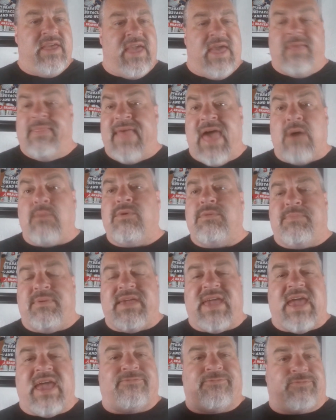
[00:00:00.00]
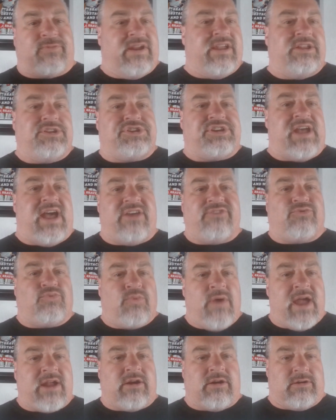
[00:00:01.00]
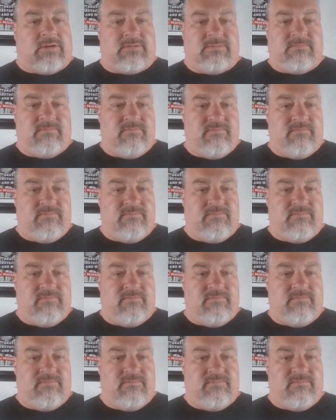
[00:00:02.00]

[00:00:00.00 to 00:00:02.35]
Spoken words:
and that would be a franchise record.